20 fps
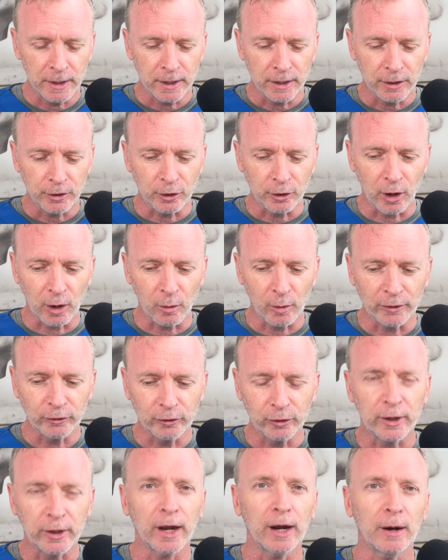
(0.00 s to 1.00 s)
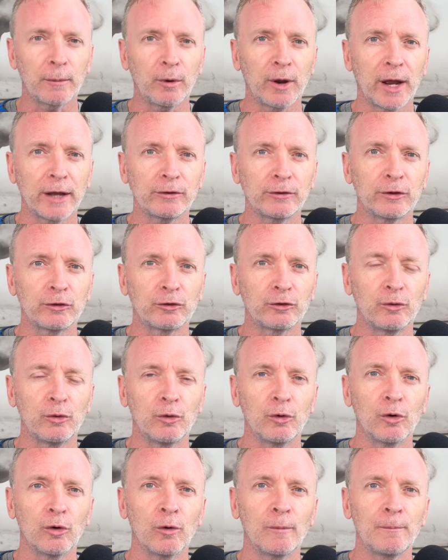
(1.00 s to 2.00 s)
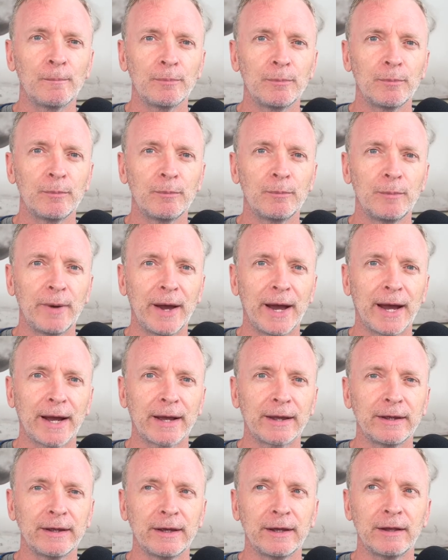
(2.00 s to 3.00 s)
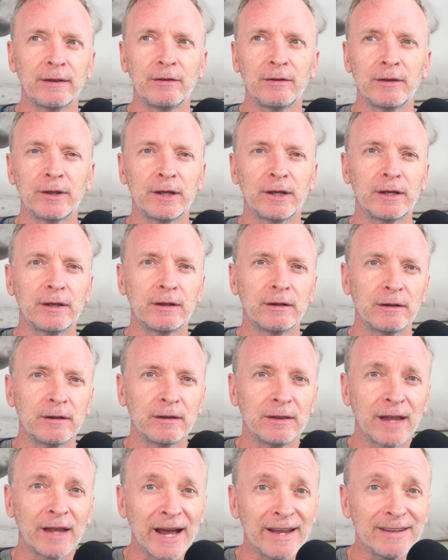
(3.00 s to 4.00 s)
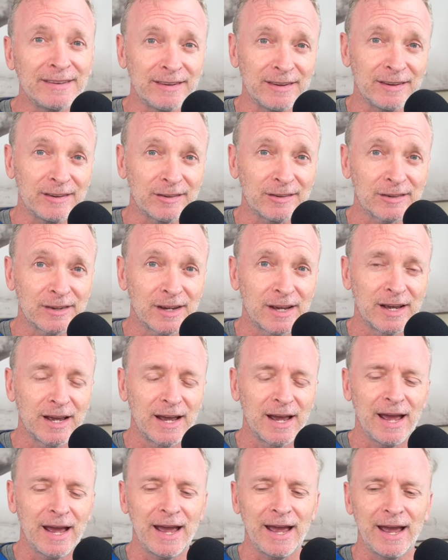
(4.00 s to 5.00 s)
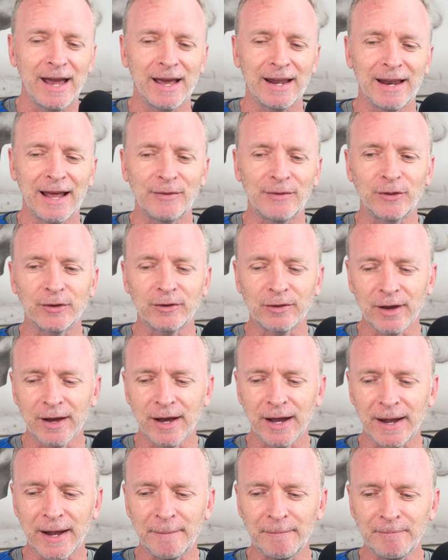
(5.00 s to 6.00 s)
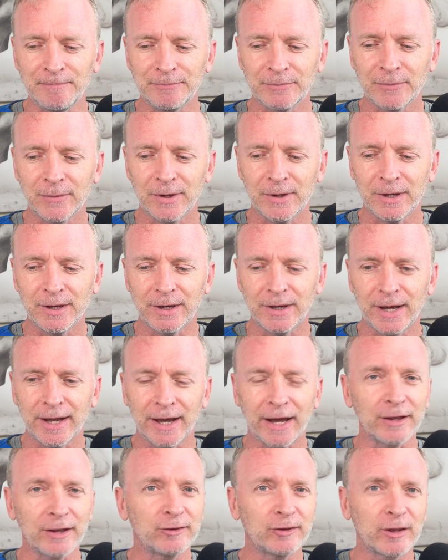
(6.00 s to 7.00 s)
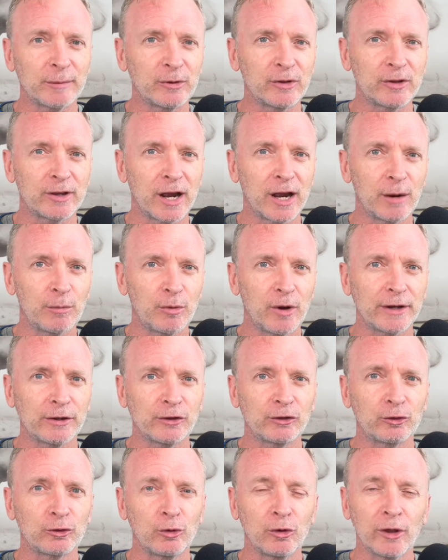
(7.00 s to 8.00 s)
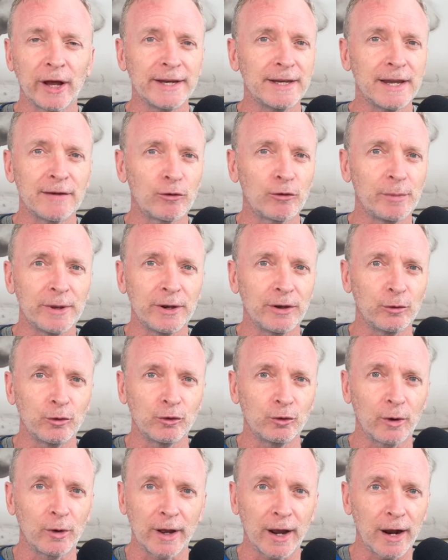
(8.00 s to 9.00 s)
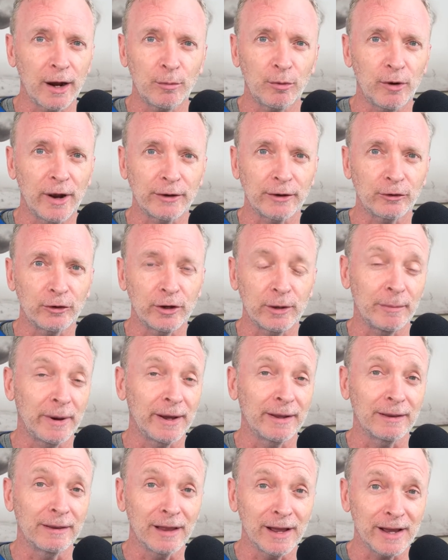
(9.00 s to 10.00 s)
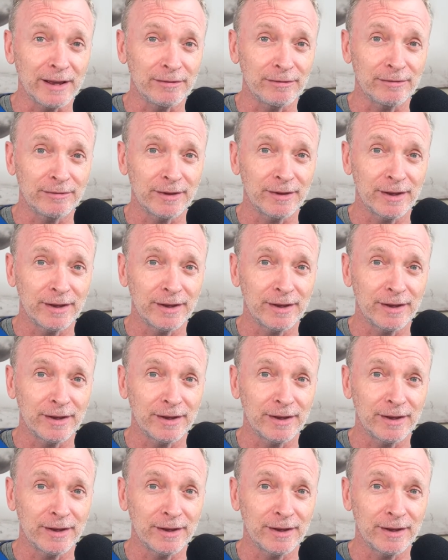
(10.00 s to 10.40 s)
I went to chiropractic school back in the 90s. And at the time, I got accepted to chiropractic school. I'd never been to a chiropractor in my life.